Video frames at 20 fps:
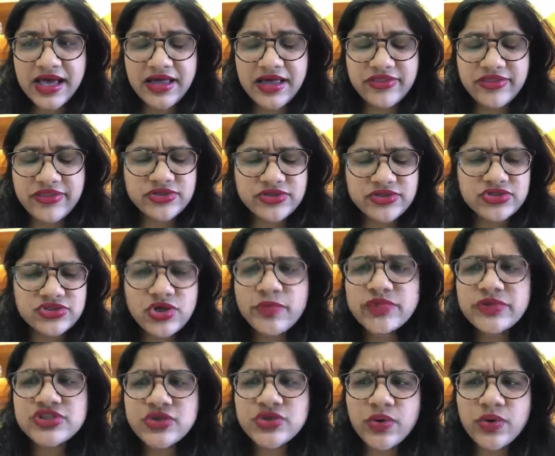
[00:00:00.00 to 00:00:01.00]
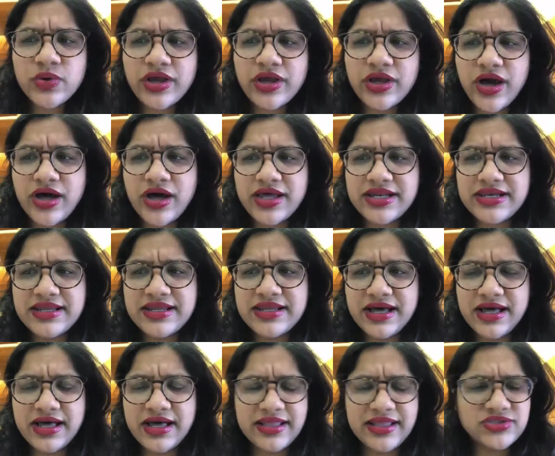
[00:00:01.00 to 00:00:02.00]
There's so much going on
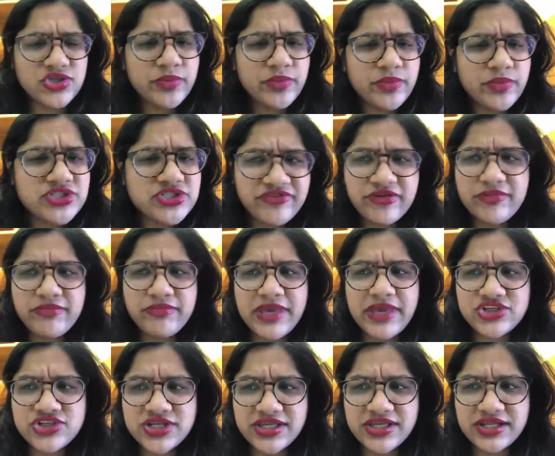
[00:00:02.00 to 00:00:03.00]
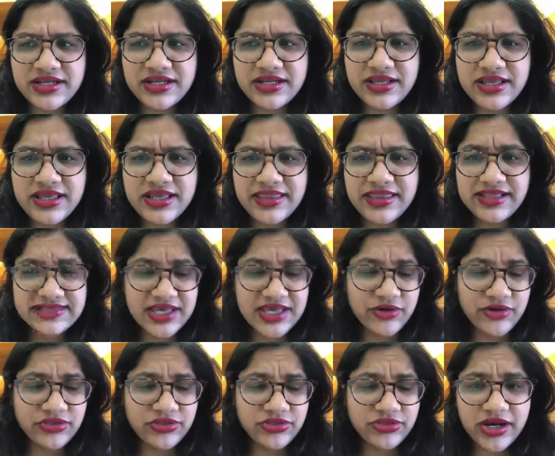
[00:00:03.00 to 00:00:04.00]
and so much information that's
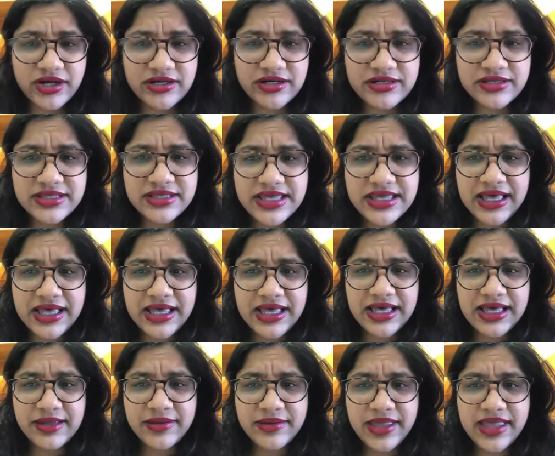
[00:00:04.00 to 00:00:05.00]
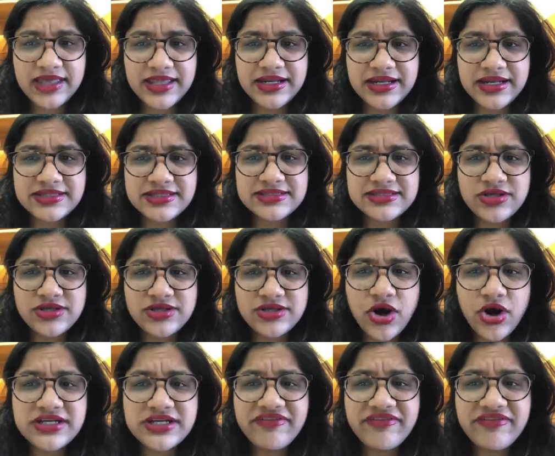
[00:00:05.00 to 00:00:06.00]
out there, and it's
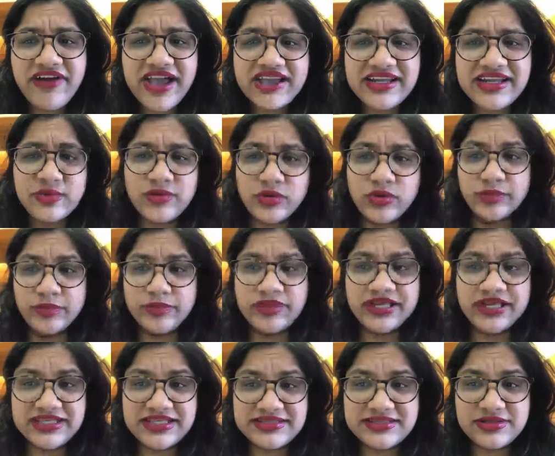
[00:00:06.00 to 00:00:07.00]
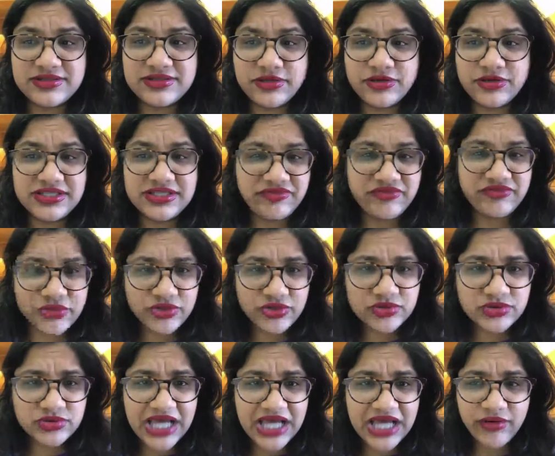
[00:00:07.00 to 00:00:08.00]
hard to find it in one place. So this virtual
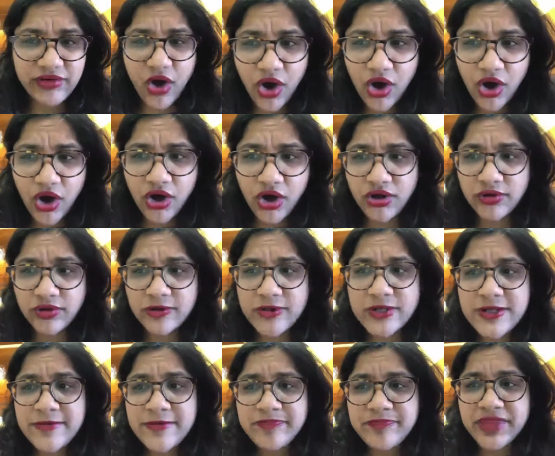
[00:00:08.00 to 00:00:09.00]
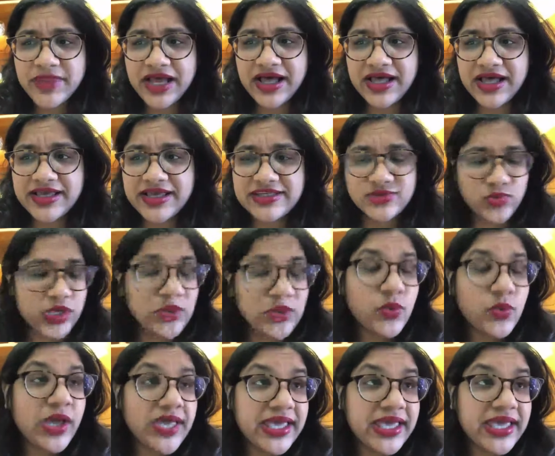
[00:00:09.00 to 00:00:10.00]
town hall is one
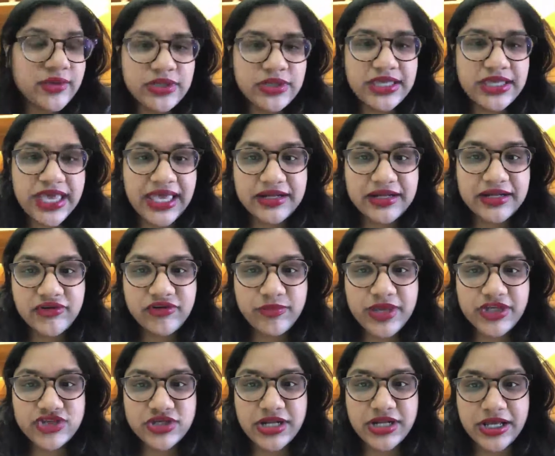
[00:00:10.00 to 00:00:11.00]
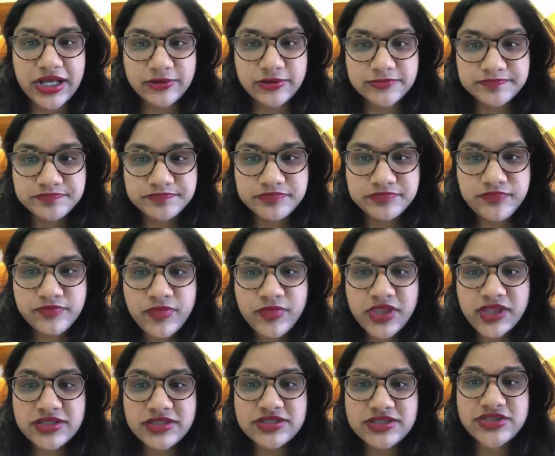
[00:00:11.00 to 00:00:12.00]
way we get information out
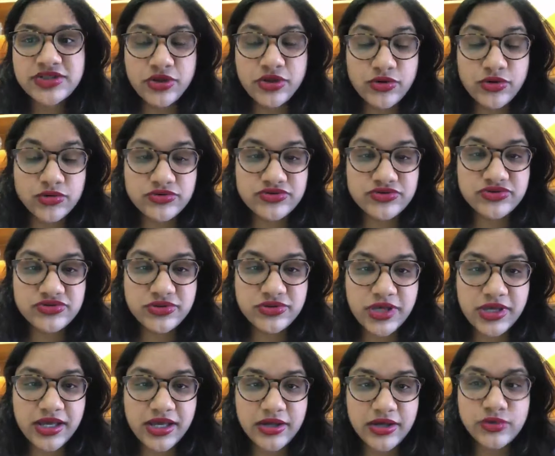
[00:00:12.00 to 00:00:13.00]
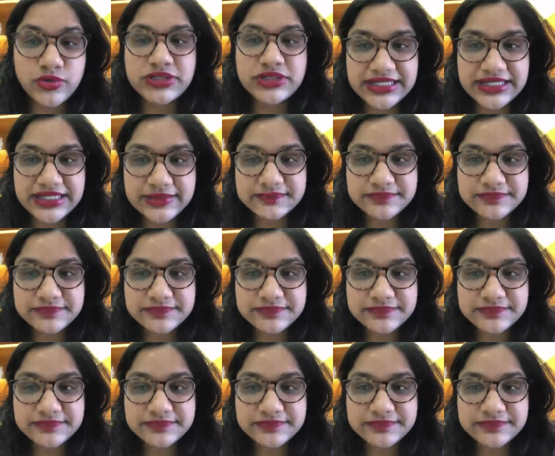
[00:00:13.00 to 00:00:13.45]
to those who need it.